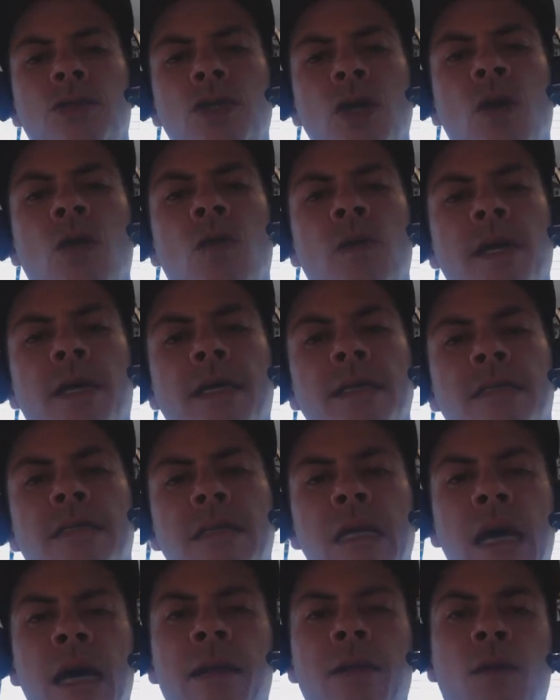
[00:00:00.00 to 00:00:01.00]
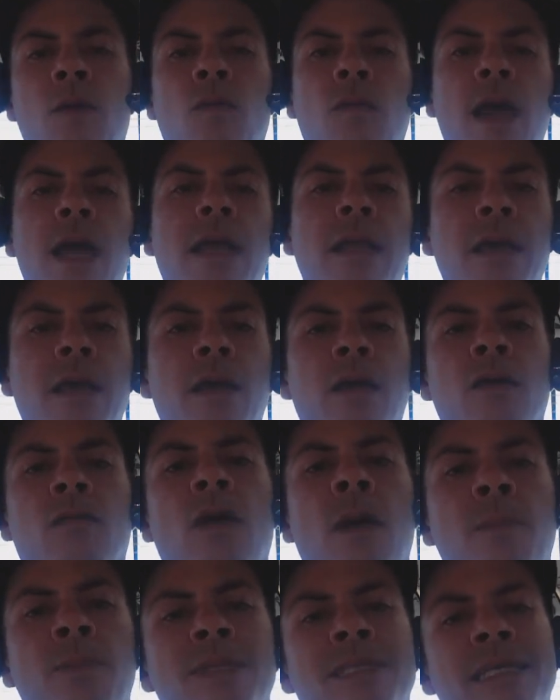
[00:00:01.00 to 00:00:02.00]
Joey Cassano right here
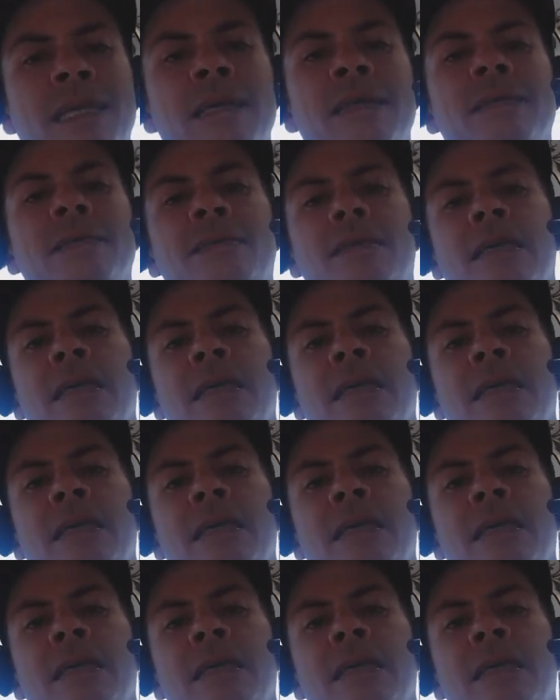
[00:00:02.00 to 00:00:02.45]
representing